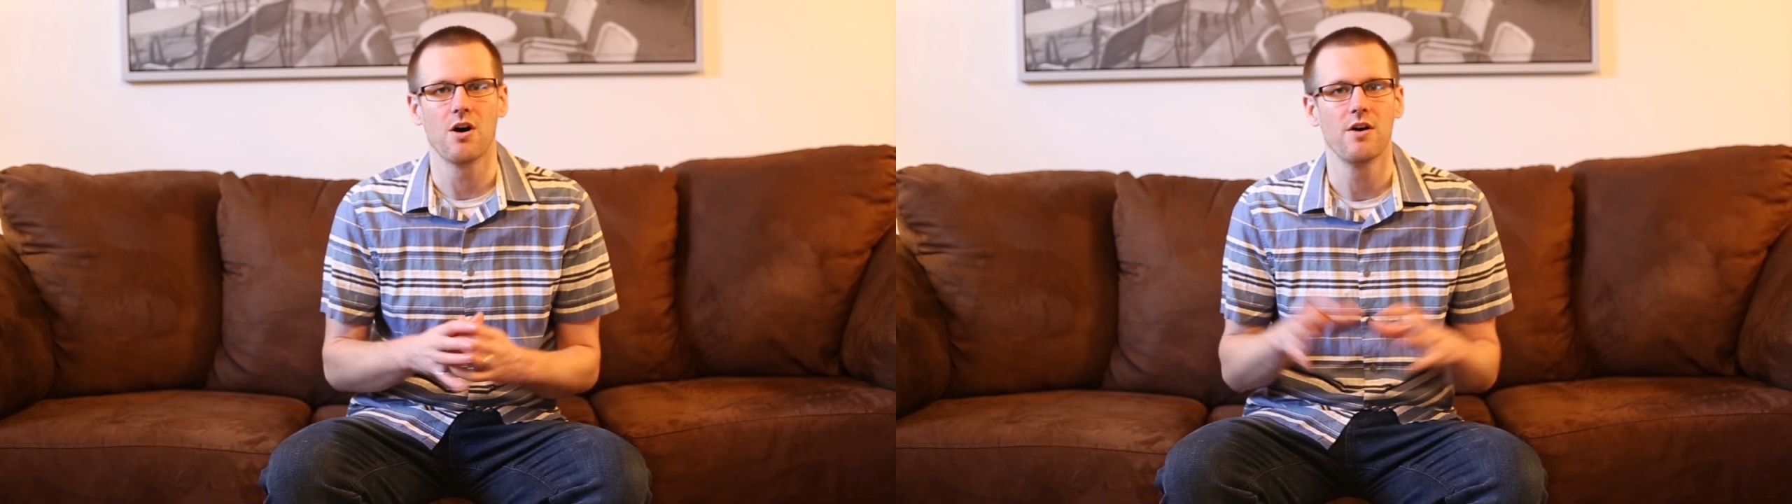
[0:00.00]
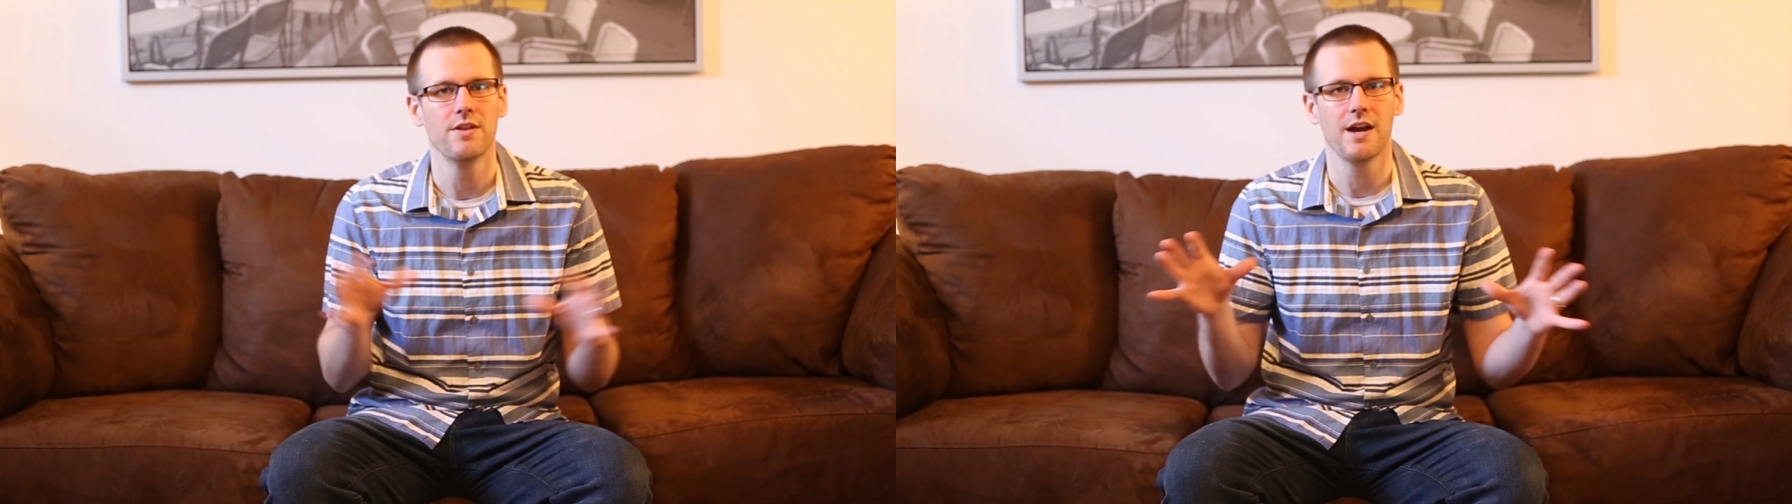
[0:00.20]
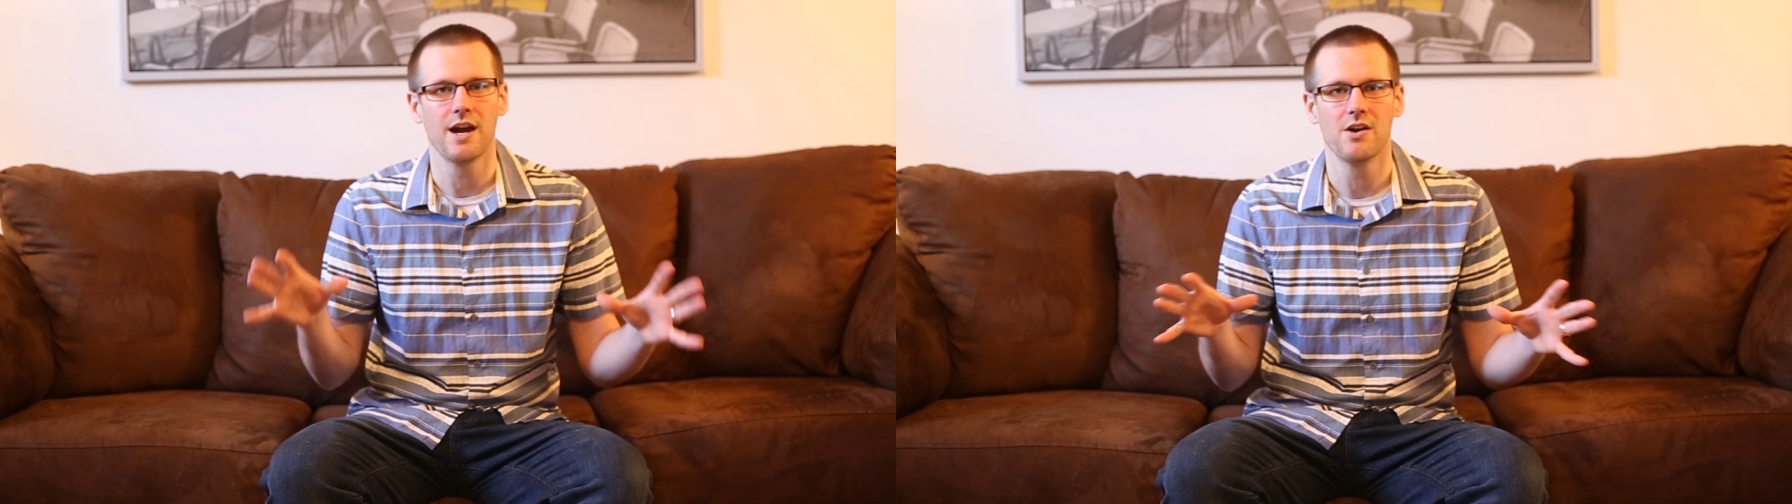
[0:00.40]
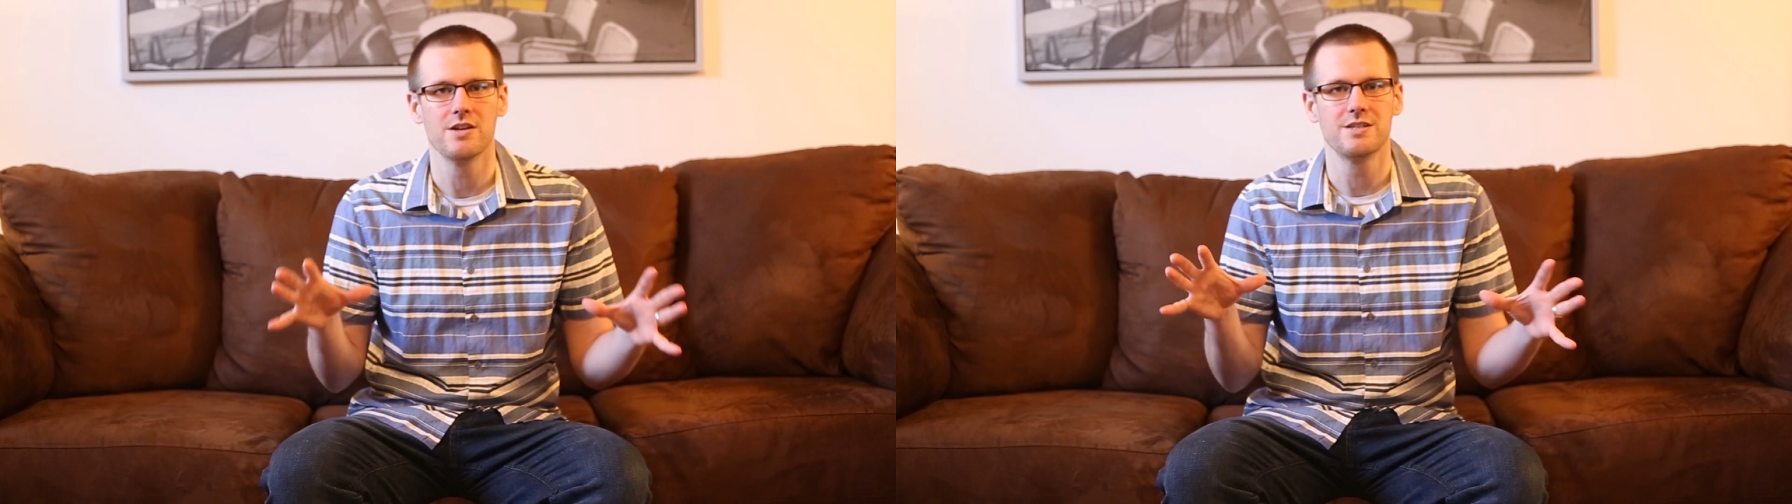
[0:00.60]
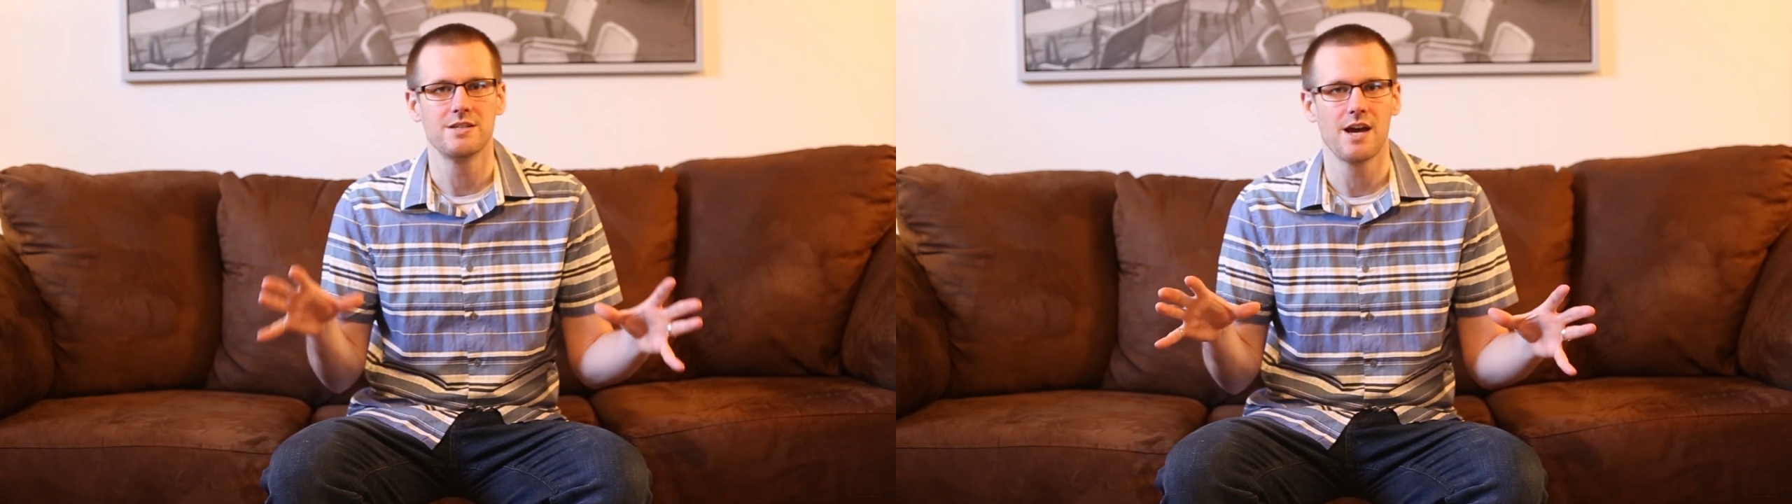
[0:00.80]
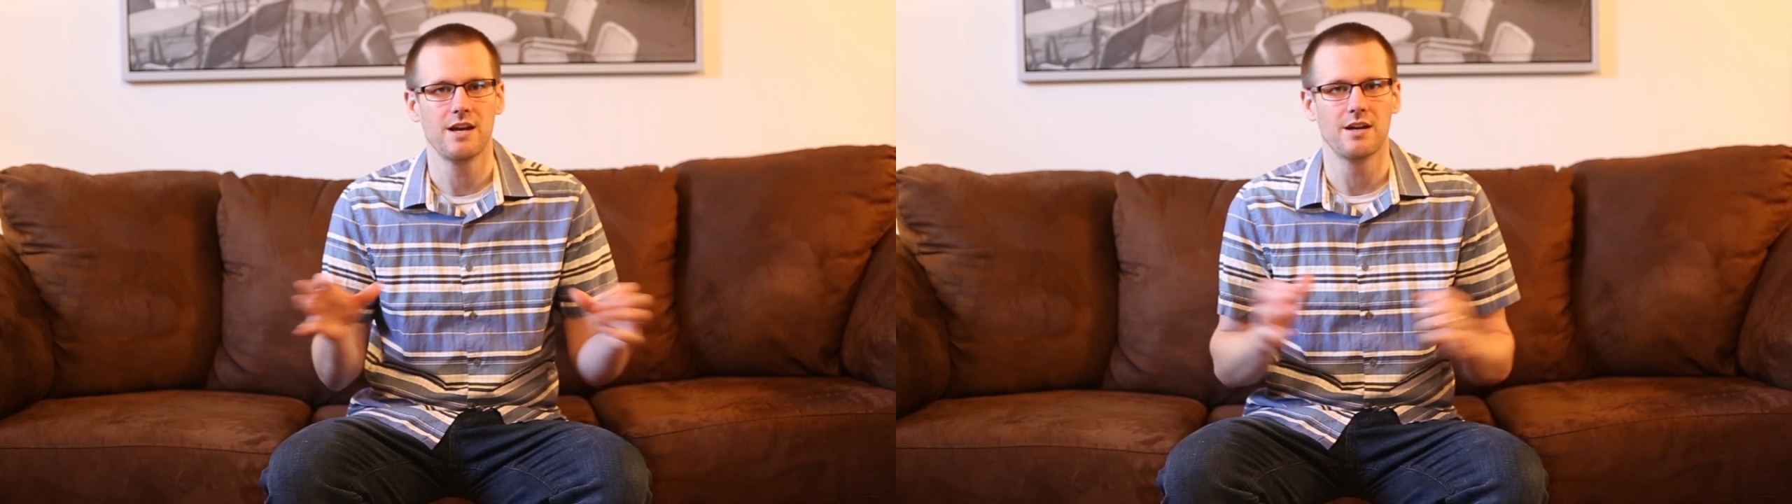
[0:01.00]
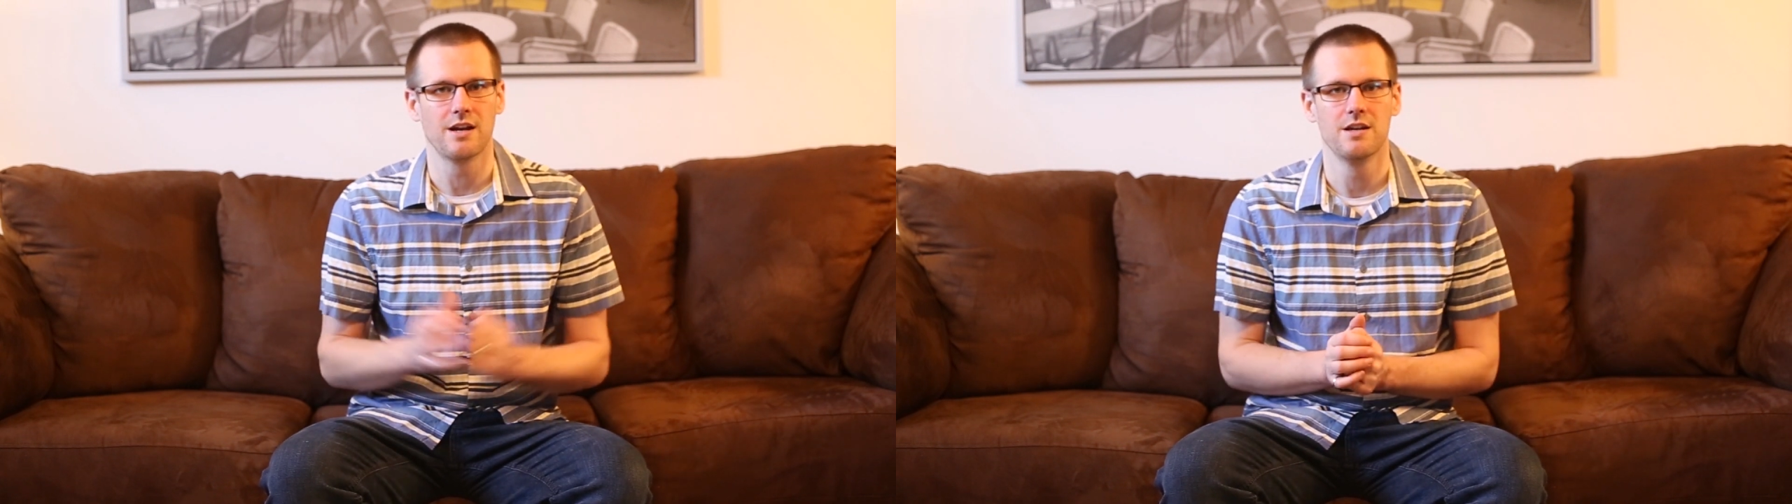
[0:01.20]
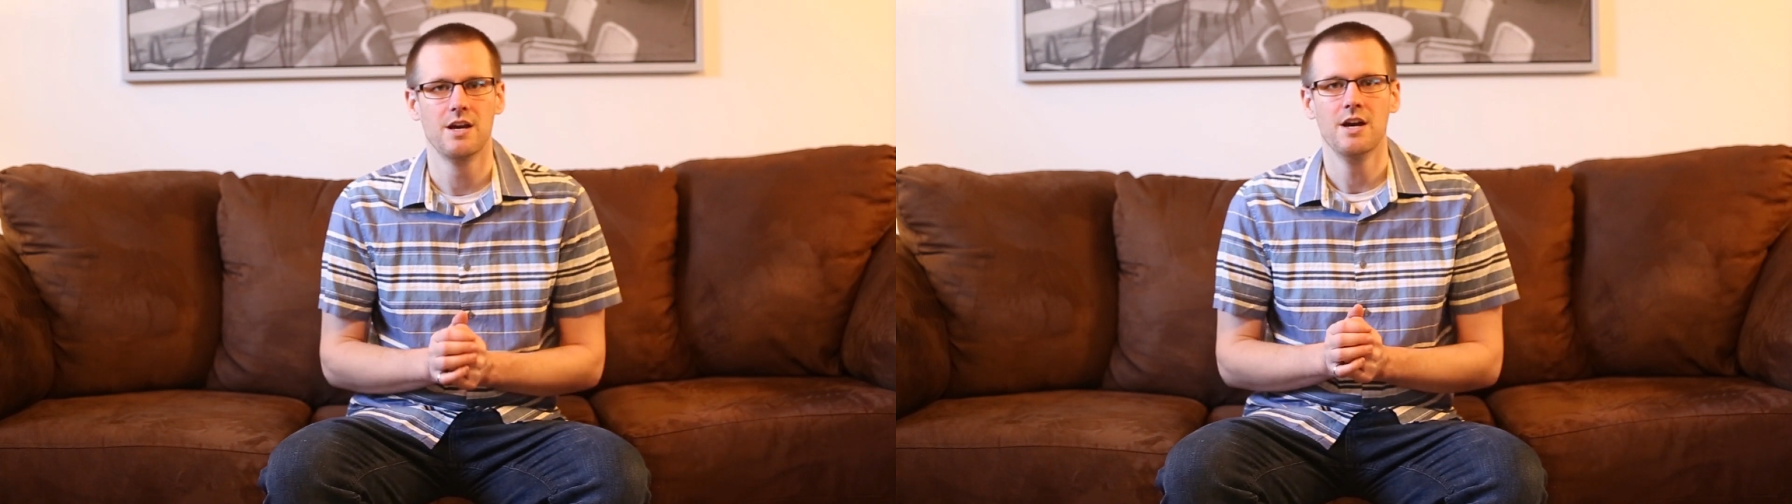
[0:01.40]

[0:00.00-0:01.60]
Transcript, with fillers: All the air is stagnant.